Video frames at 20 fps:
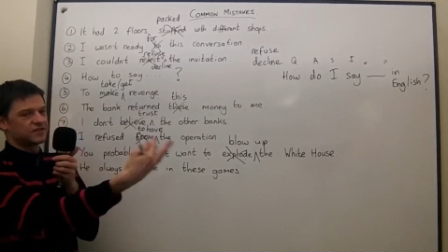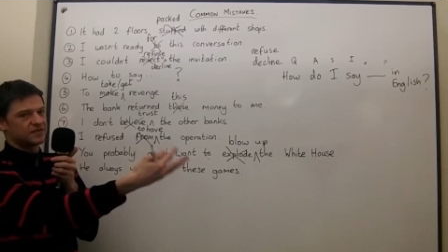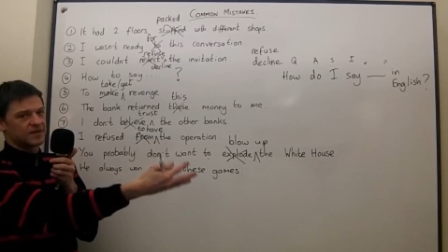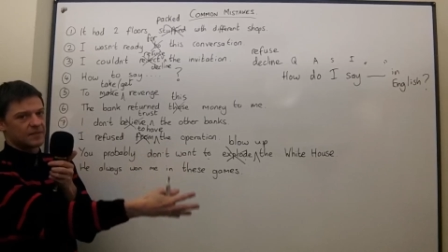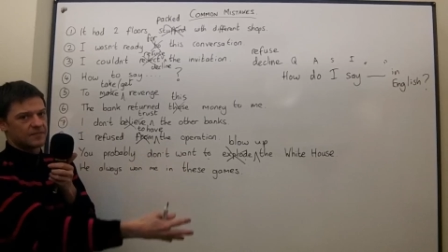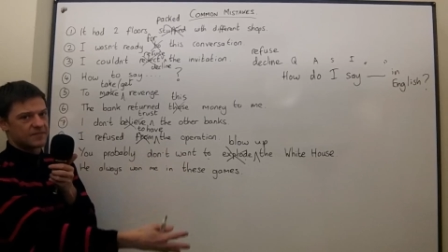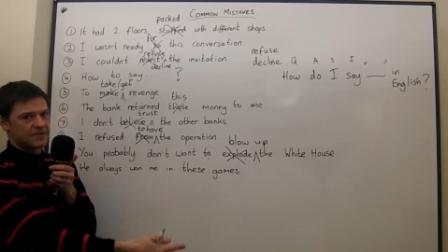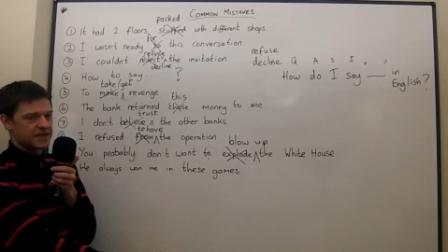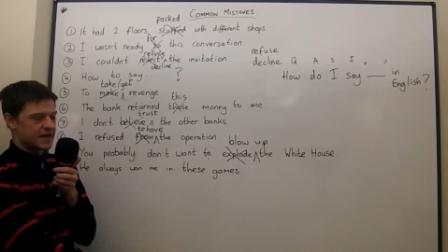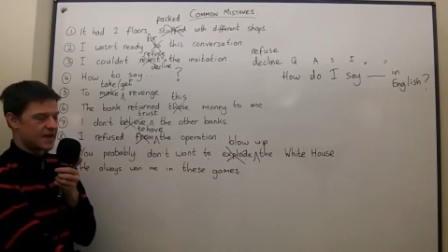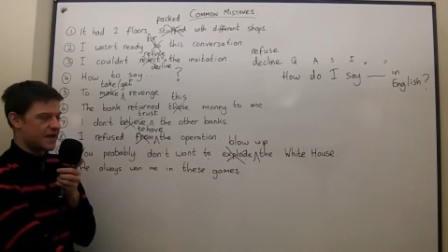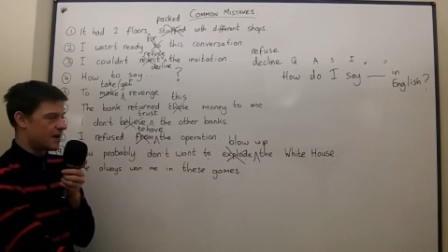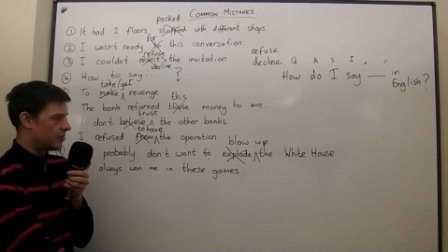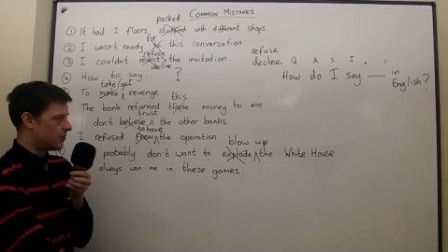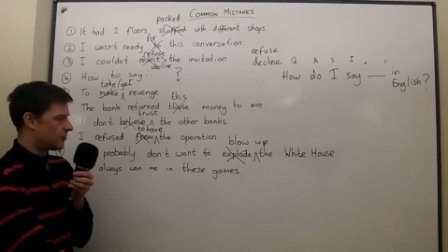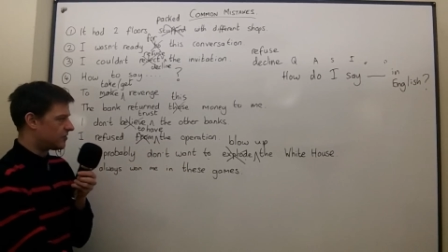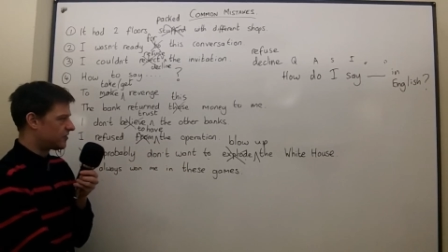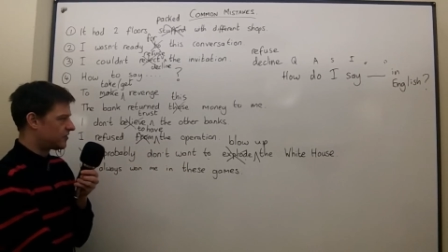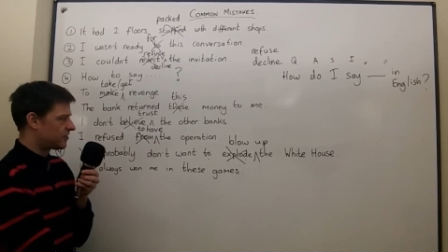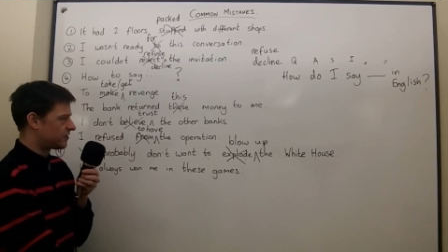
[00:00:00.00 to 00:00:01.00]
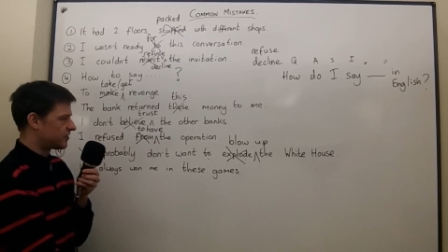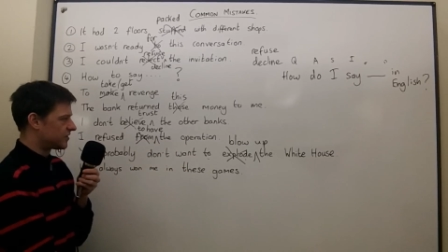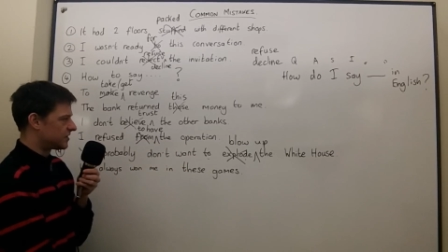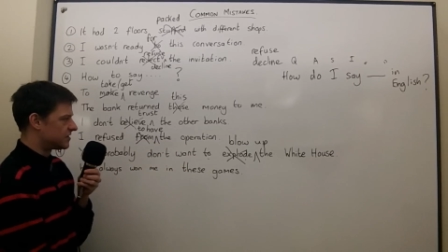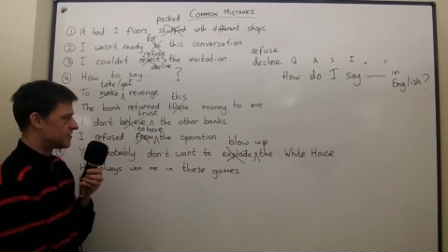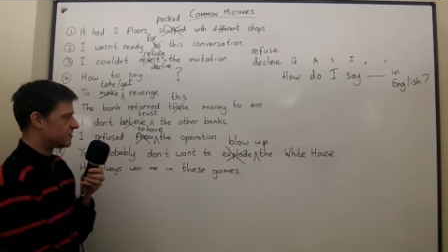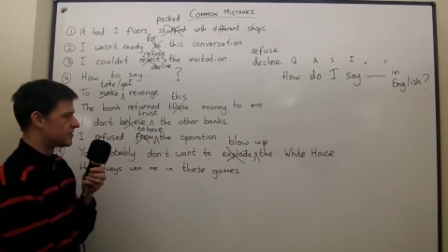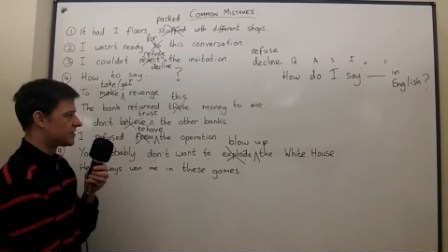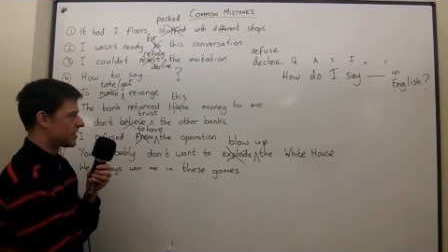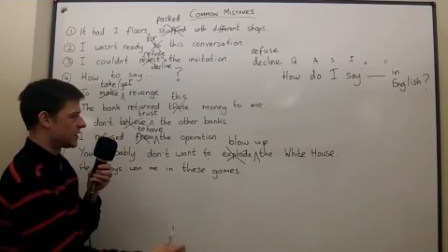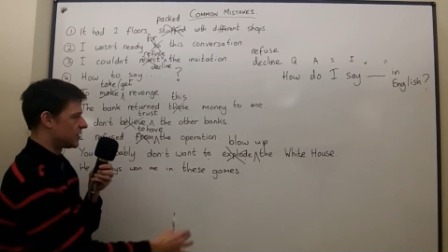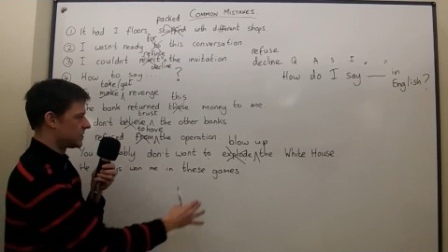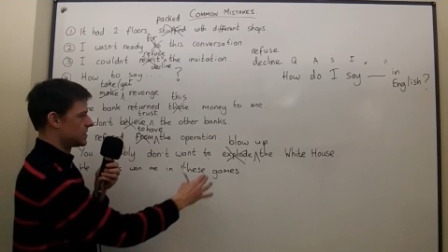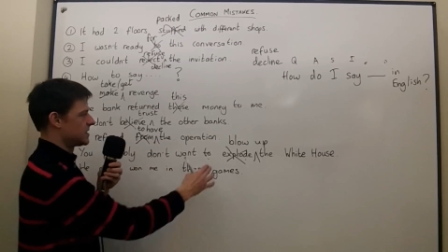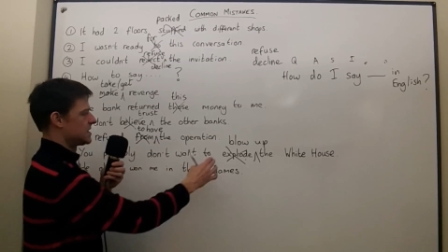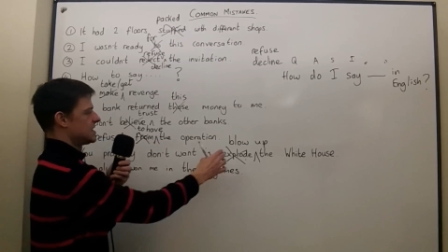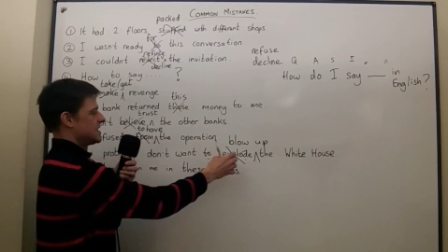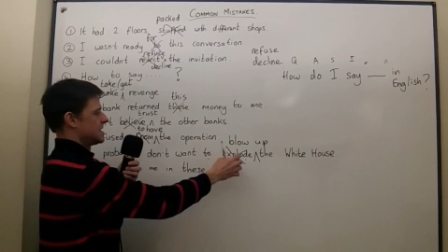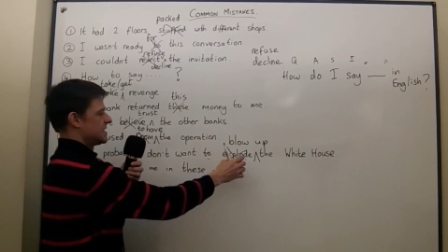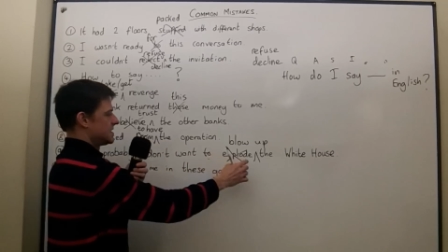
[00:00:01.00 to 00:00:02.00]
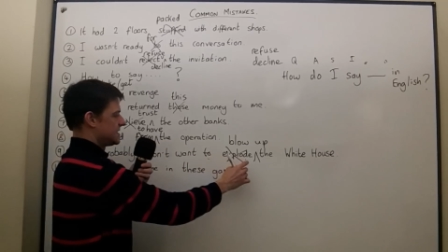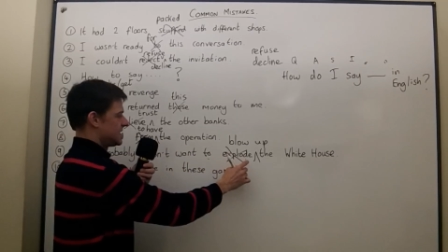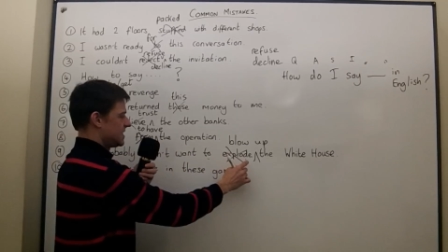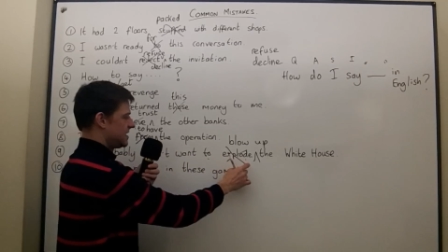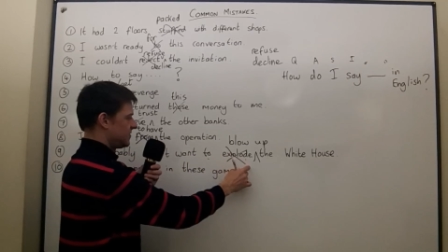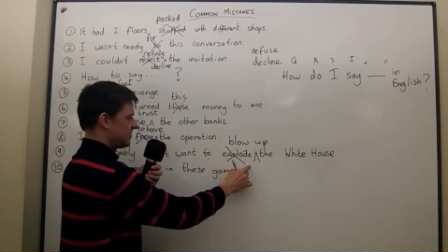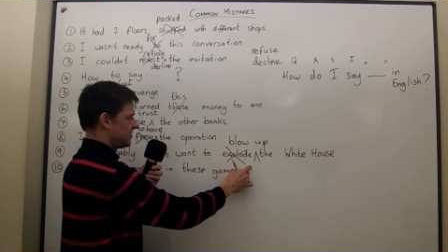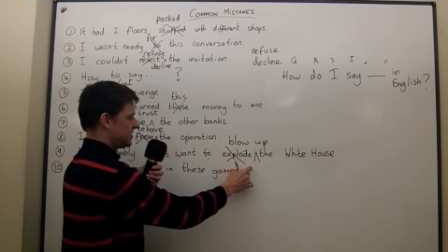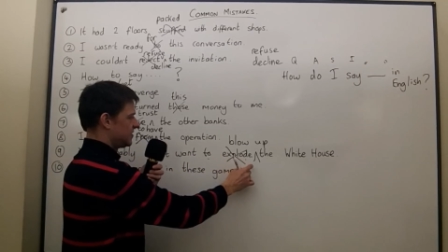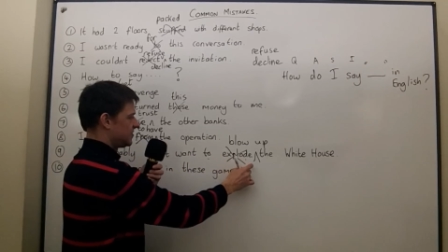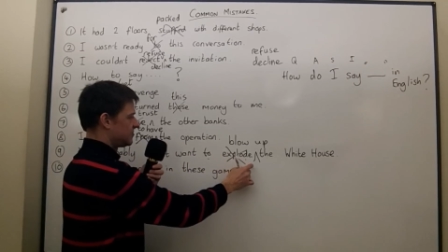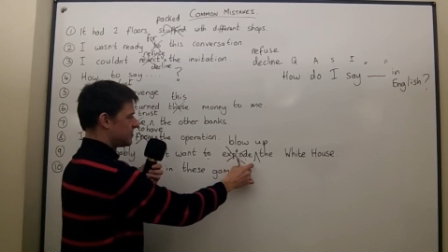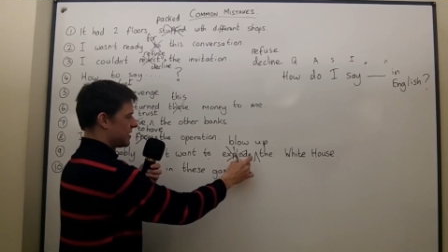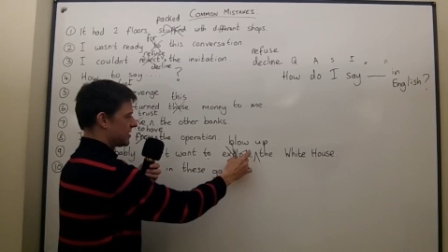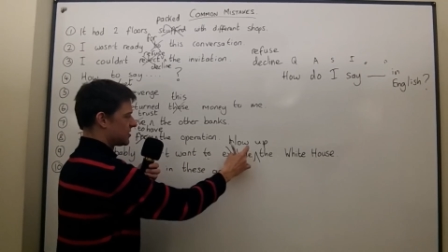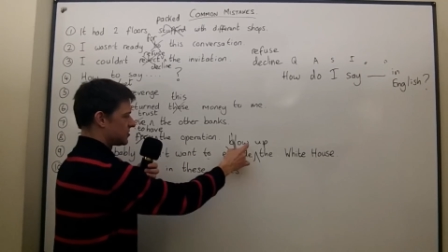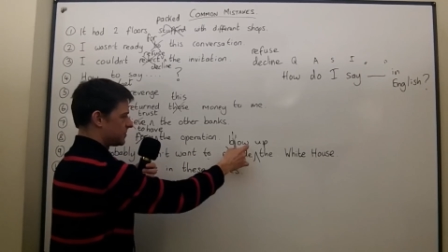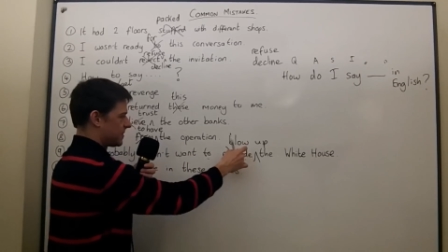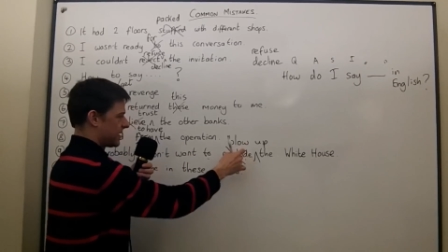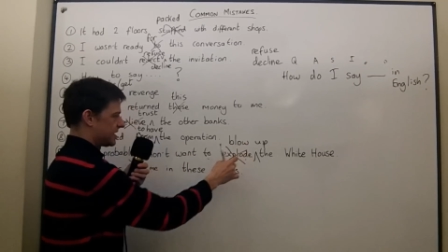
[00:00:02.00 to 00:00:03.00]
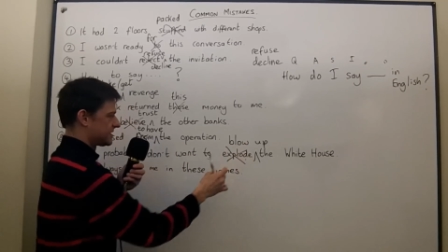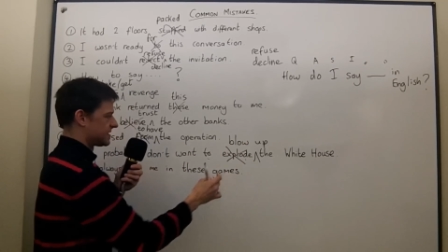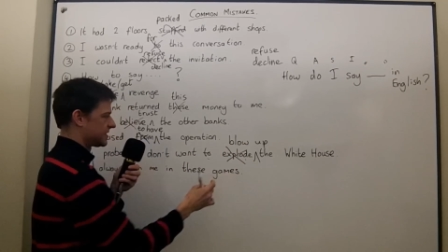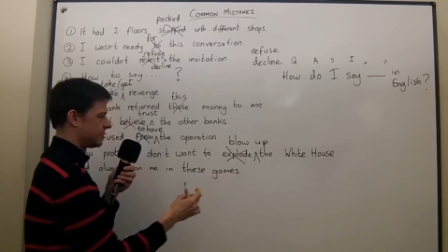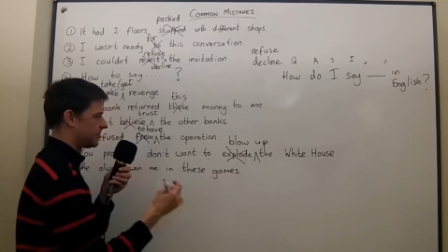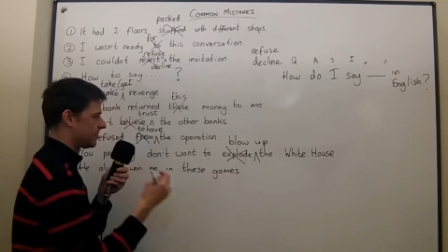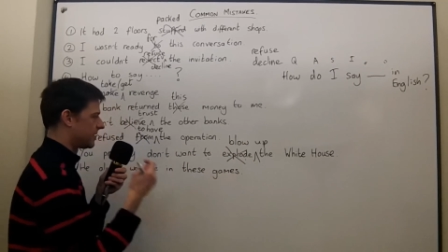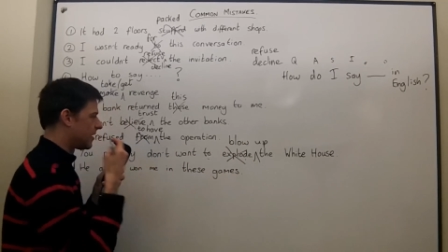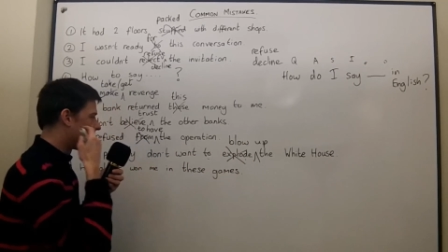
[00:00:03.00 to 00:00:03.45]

to something else and so this is much better